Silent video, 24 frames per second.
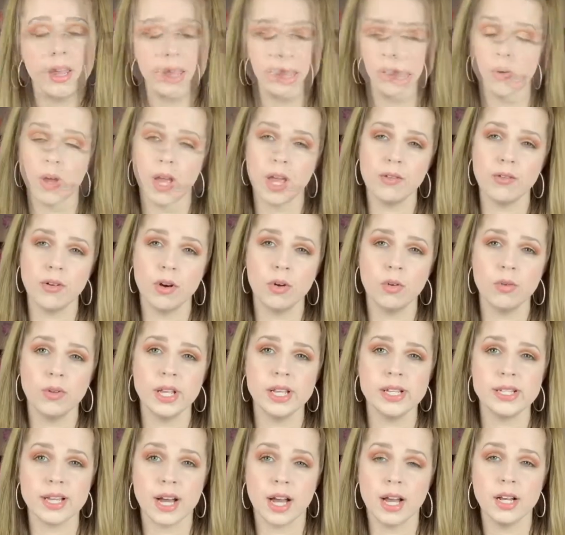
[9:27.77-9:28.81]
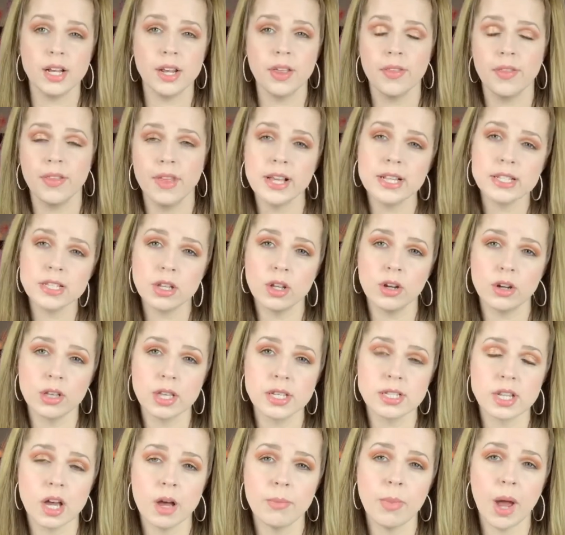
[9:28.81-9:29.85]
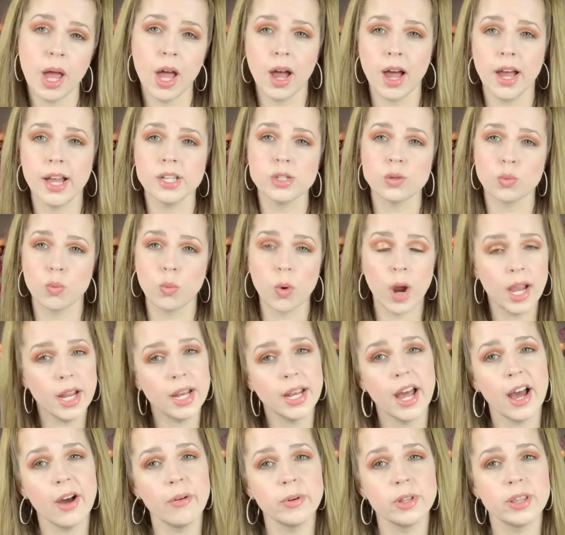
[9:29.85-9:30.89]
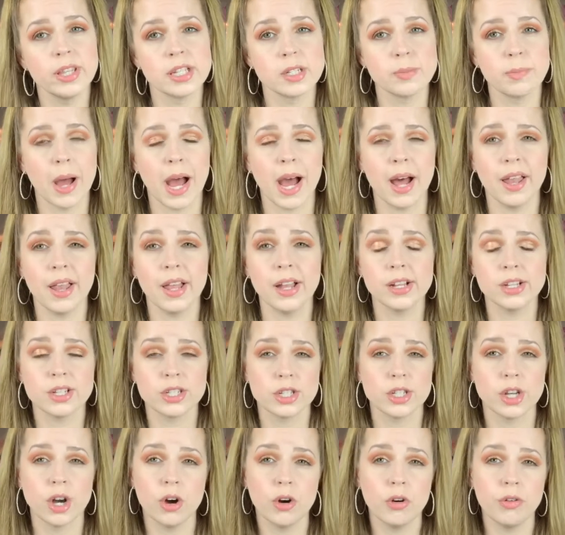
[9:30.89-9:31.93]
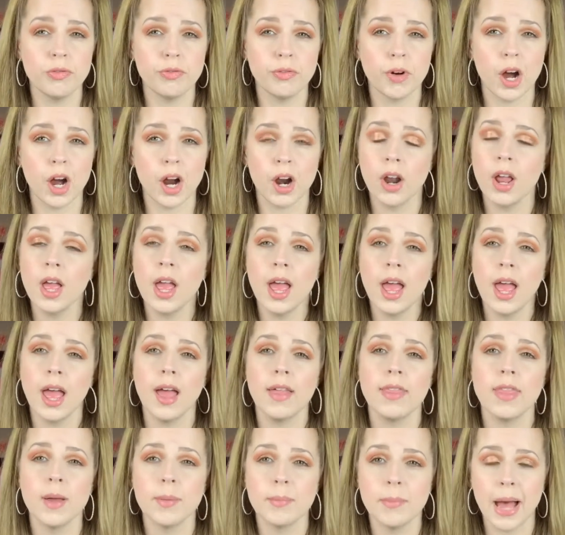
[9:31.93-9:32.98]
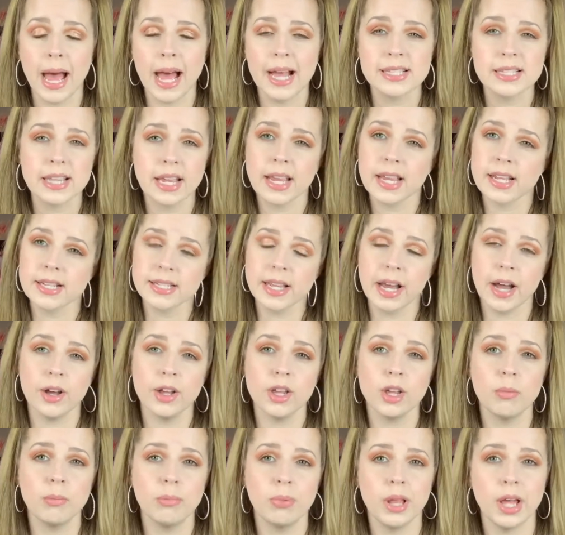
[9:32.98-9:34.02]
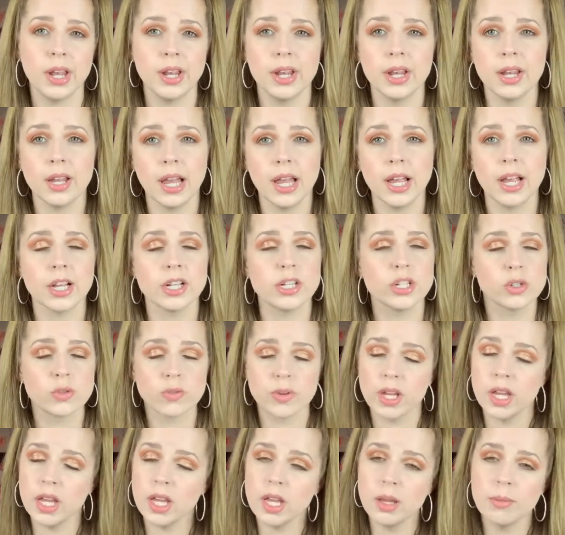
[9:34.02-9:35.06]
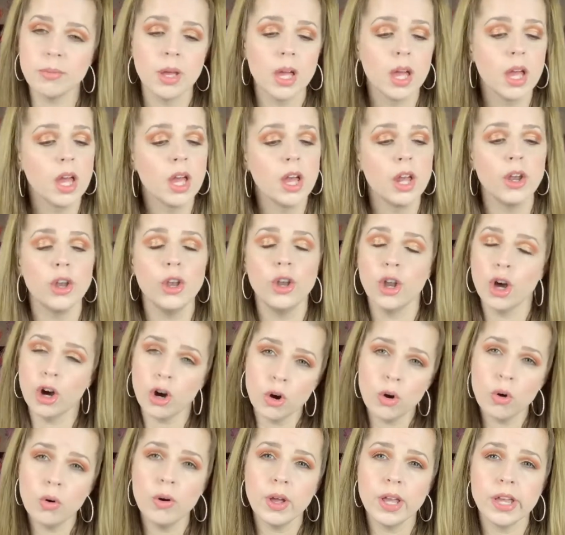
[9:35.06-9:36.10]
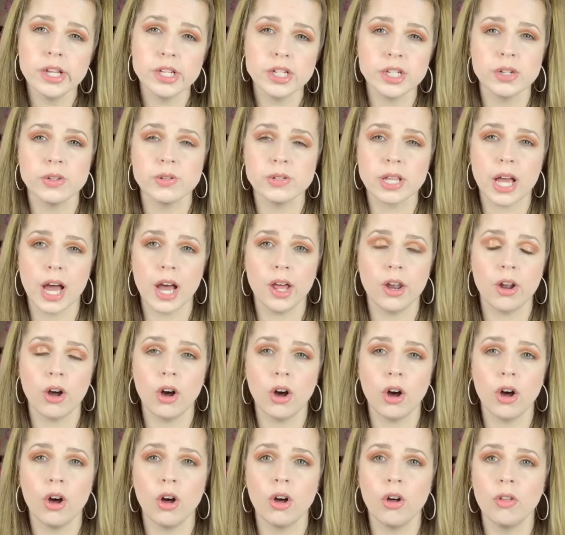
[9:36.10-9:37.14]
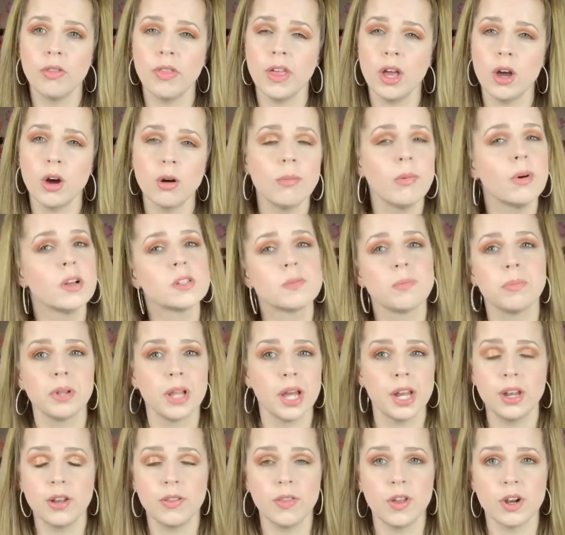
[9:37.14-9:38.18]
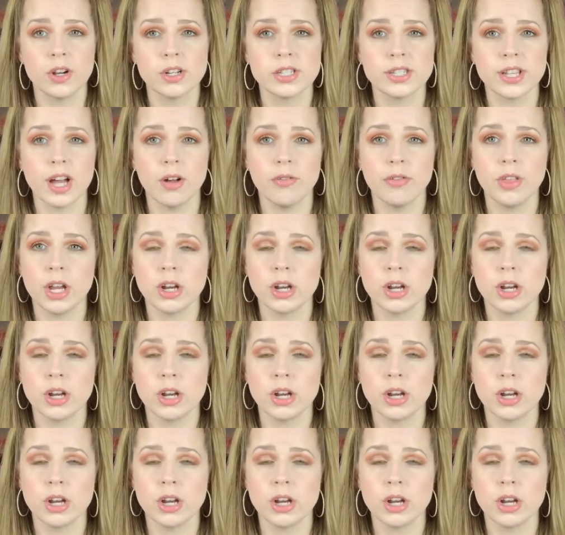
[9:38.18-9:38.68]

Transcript: So I've only done this look that's on my eyes right now with this palette so far, and the mattes I can tell you blended like a dream. No issues at all. They almost blended themselves.